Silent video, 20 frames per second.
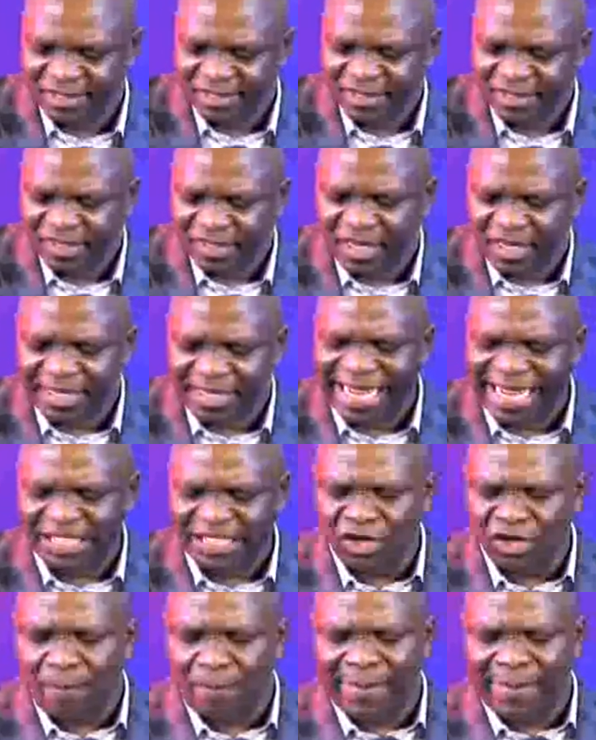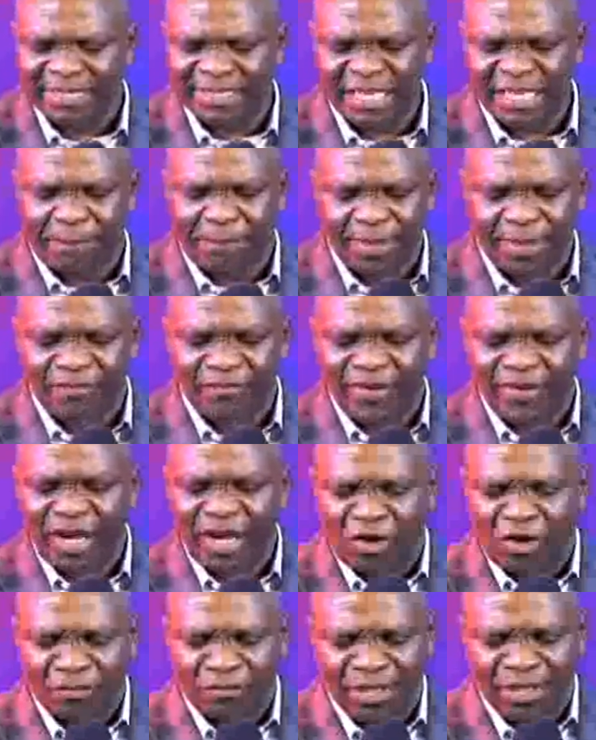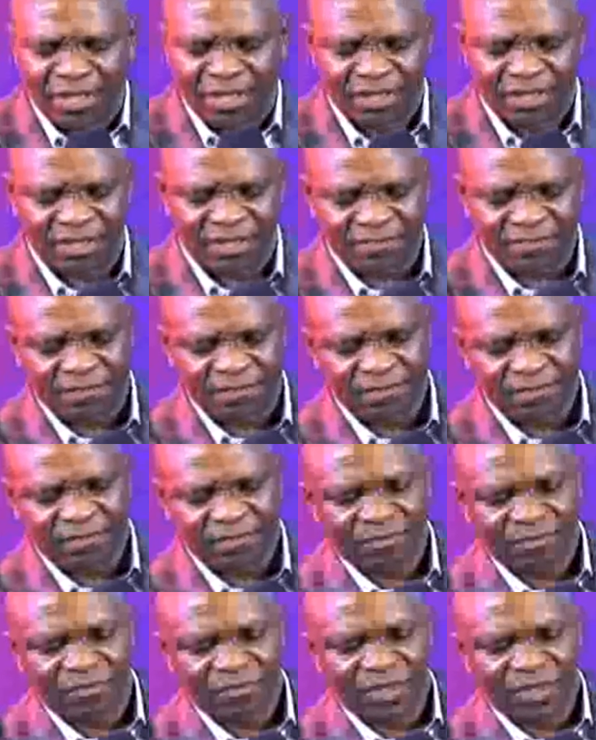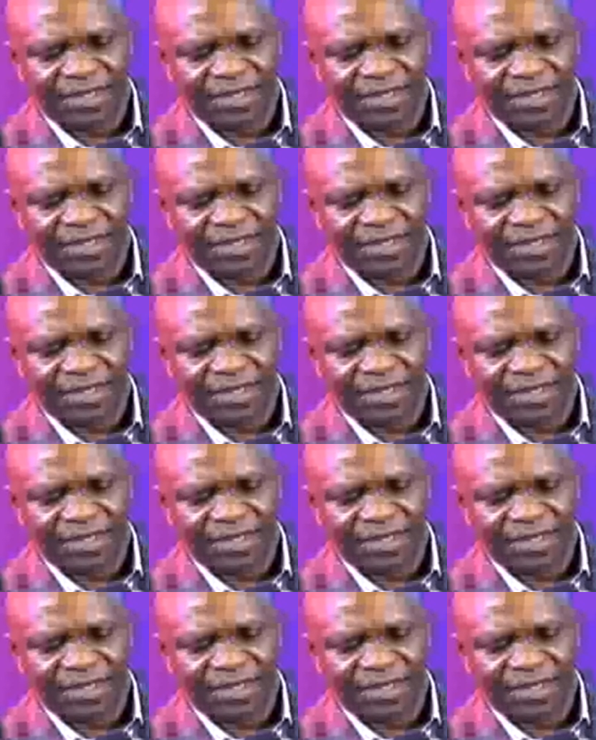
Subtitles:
let your mercy prevail on me.